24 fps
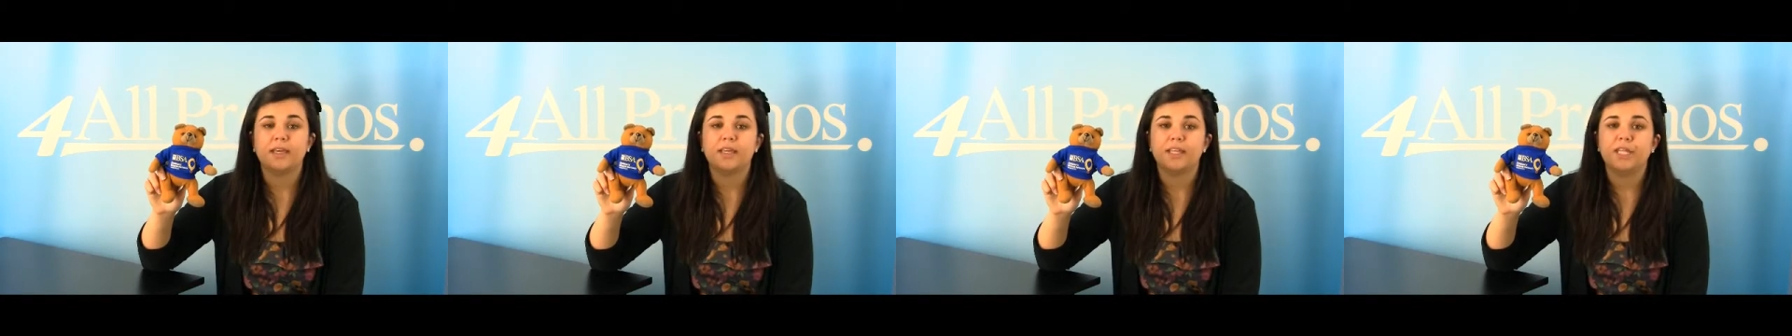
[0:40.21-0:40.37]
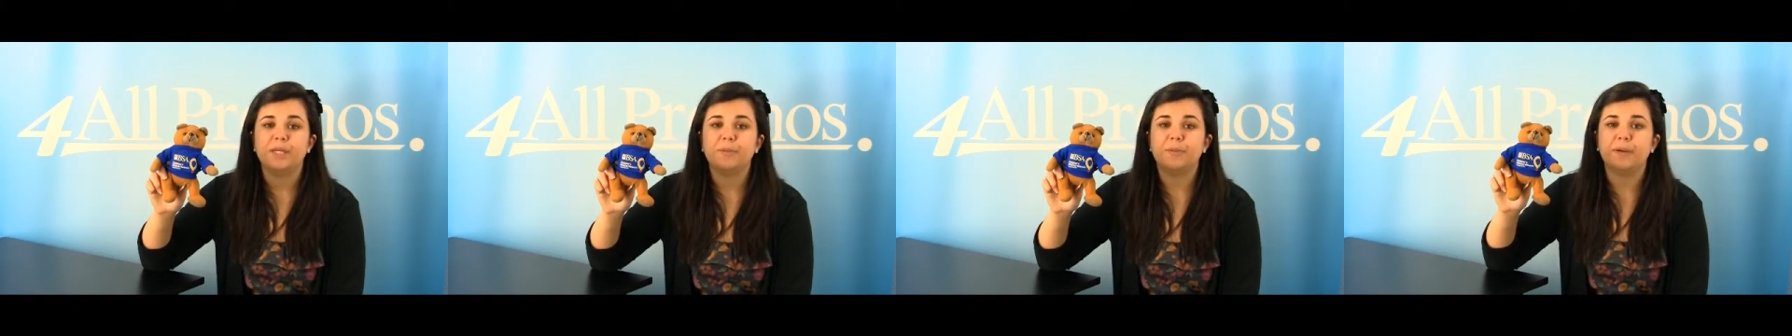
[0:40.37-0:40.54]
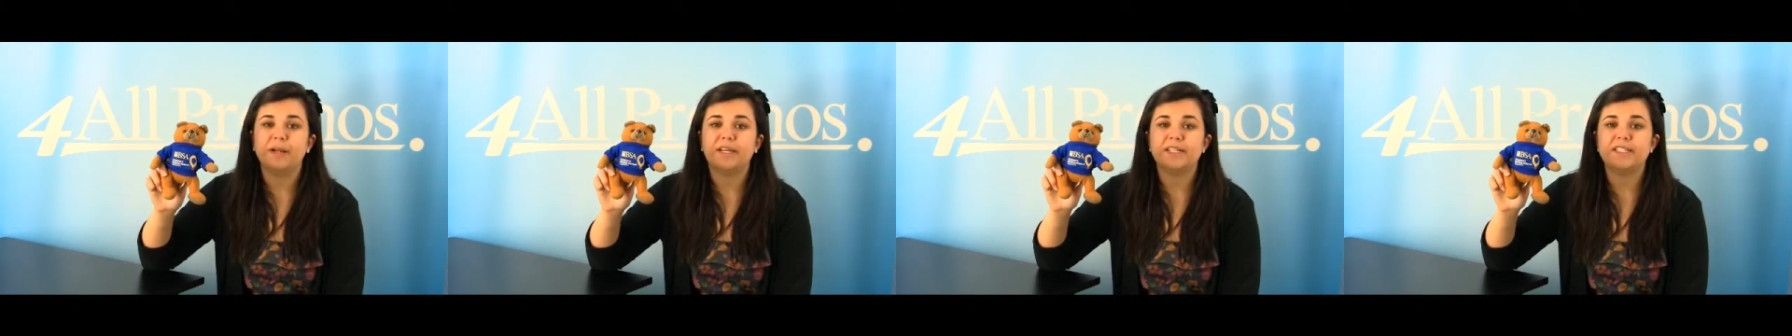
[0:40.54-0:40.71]
The
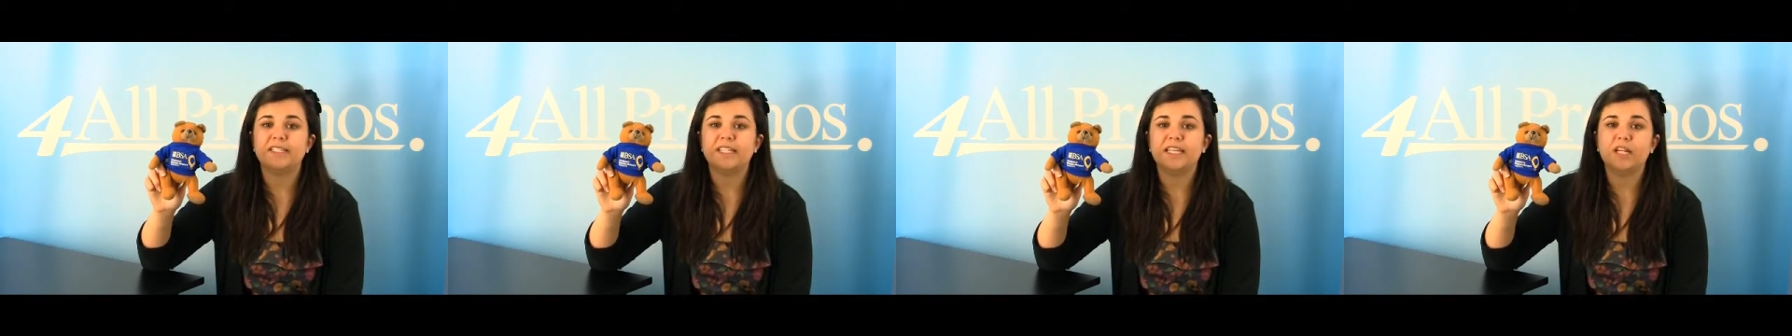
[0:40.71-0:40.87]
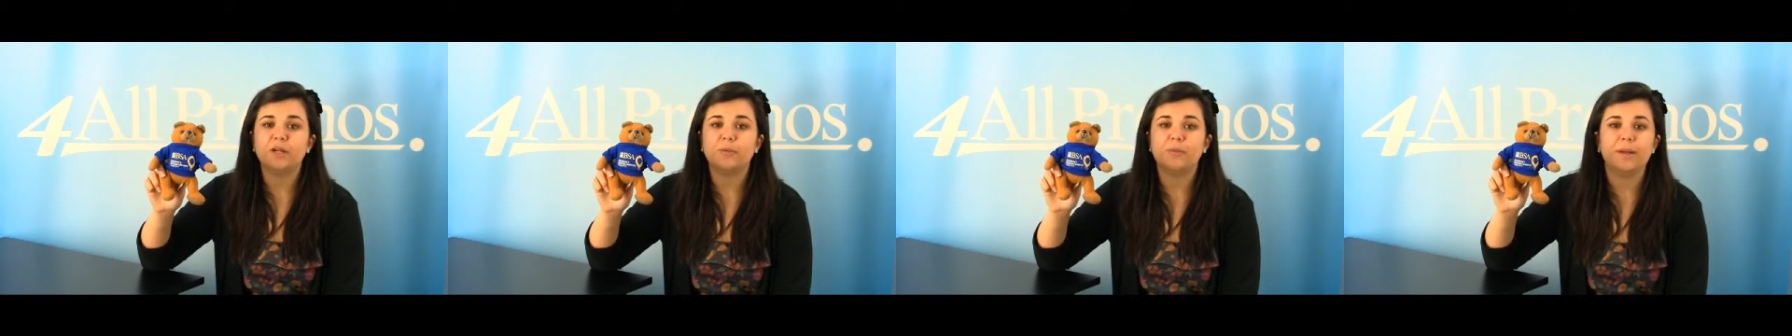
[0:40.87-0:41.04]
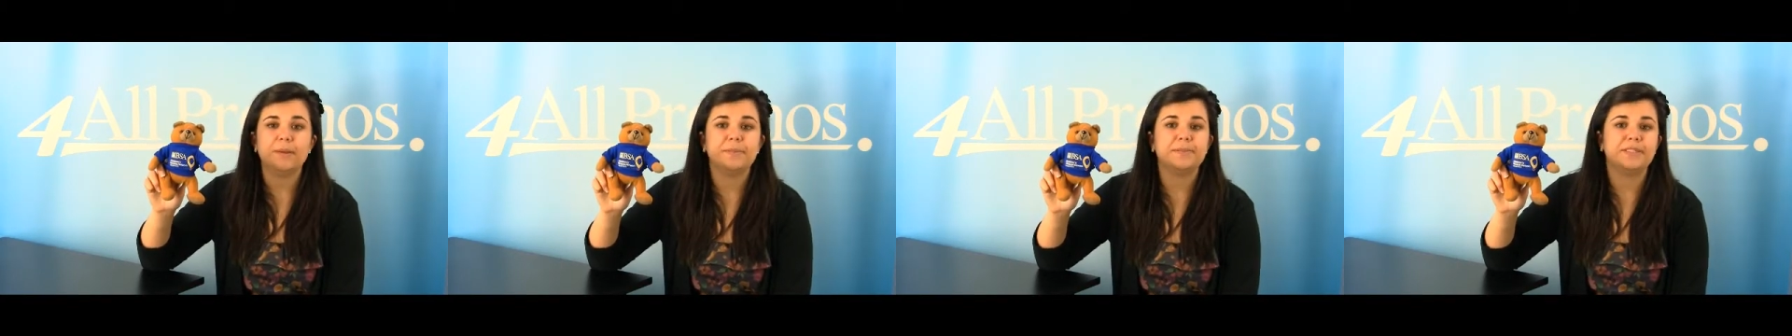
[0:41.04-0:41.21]
pricing on
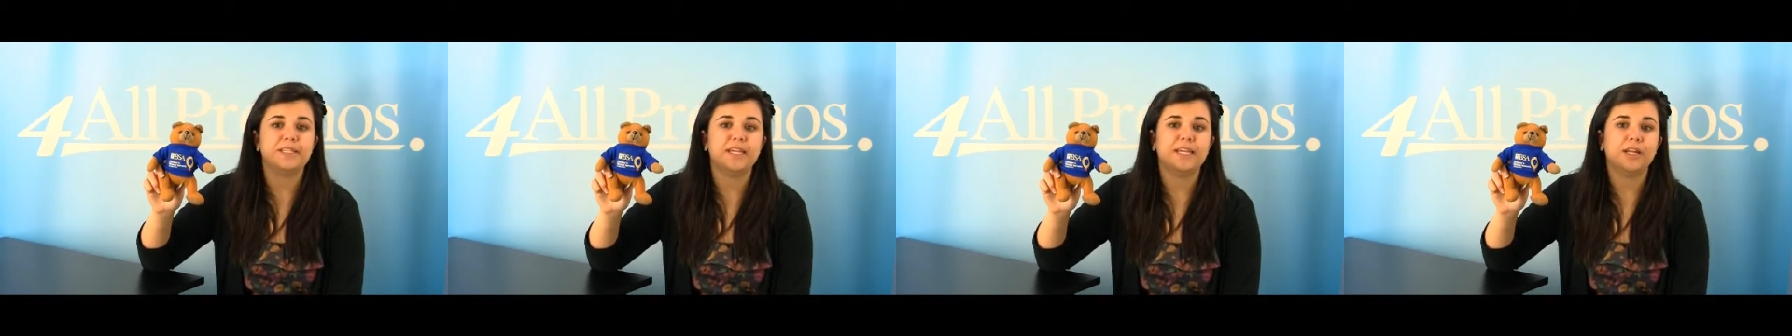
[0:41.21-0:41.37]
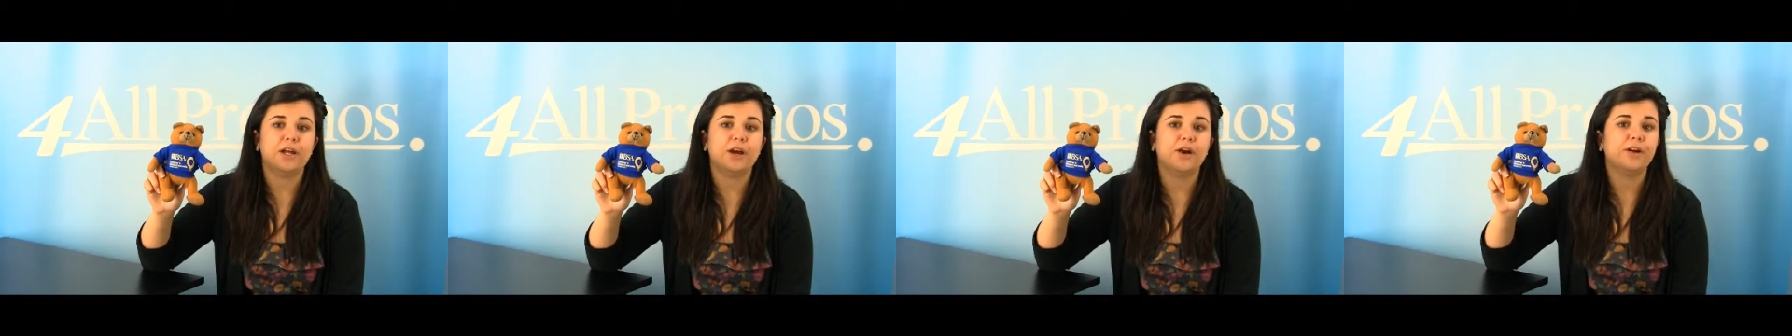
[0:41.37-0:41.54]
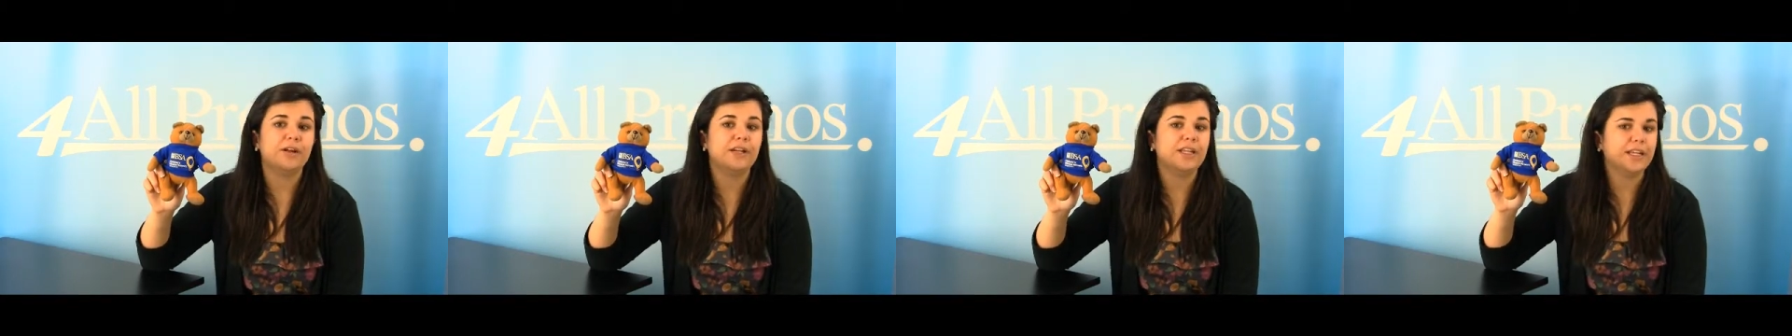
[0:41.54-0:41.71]
our website
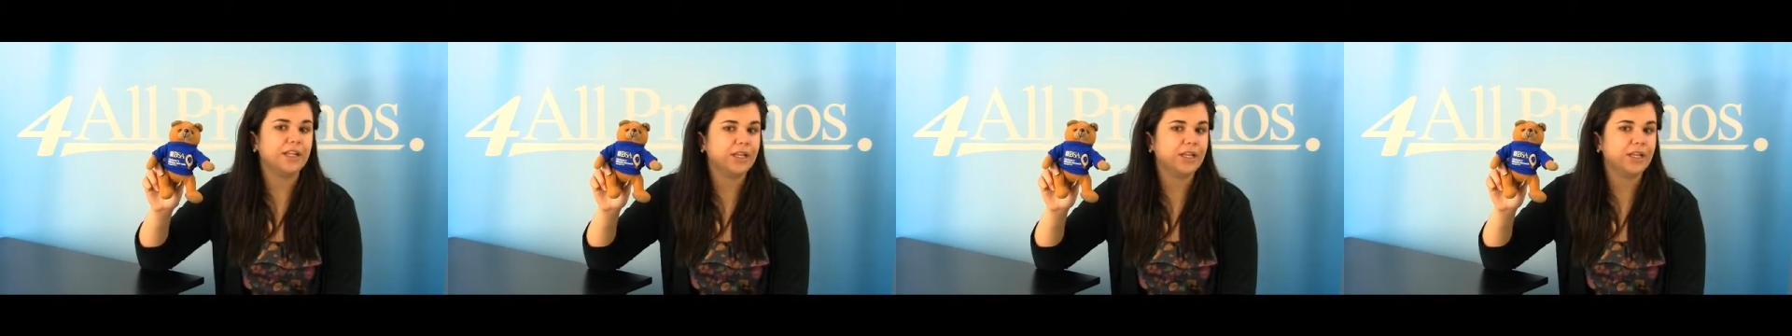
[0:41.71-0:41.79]
already